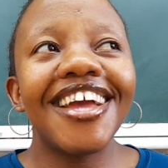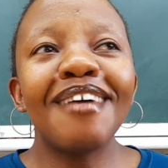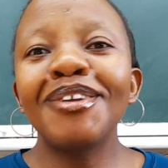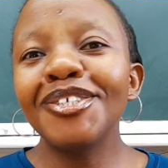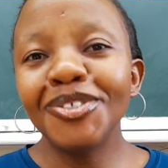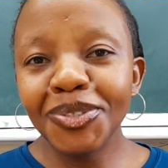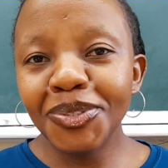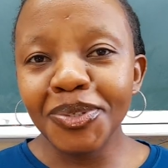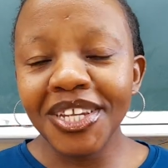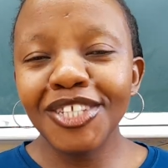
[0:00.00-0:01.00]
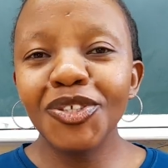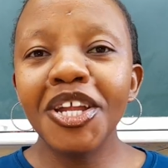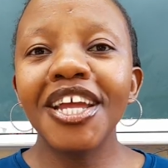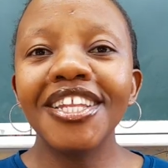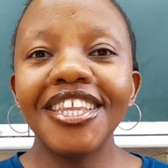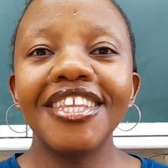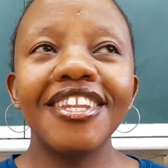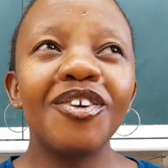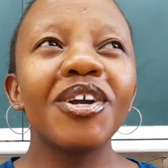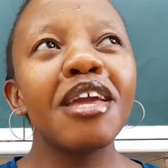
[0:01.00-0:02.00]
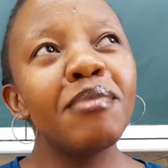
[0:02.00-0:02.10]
I'm not used to it. It's not uh, okay.